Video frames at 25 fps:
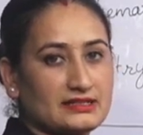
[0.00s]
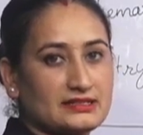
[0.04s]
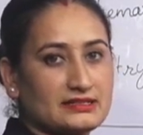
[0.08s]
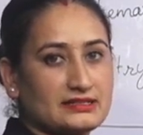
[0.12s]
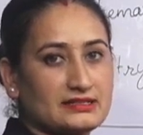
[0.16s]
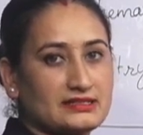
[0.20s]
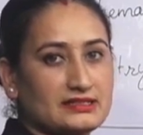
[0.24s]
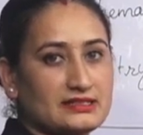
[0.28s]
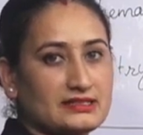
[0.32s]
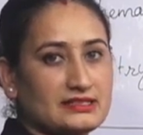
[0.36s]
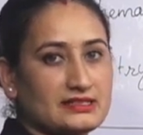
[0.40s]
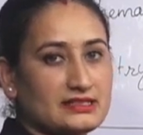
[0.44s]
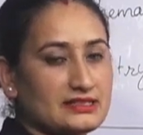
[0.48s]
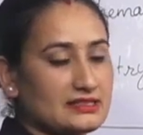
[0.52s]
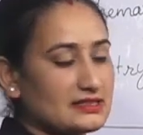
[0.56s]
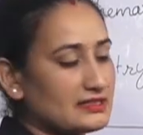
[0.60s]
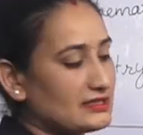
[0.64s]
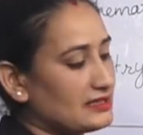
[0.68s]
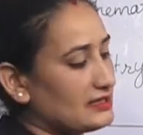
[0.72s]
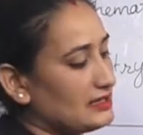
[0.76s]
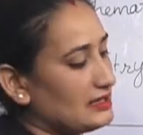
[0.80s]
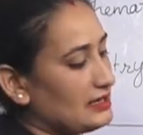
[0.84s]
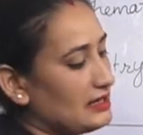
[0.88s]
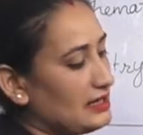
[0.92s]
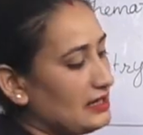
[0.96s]
This is
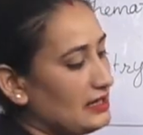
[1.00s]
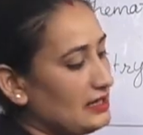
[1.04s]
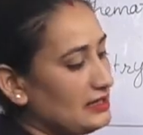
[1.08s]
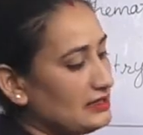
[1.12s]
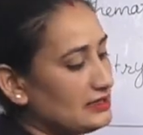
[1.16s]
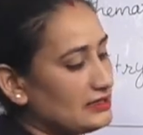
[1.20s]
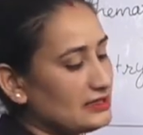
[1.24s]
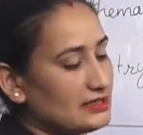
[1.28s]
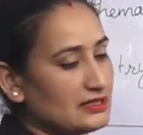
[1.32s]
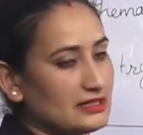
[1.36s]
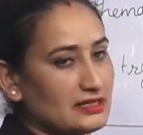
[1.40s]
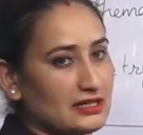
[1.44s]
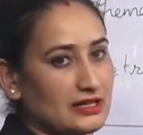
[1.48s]
called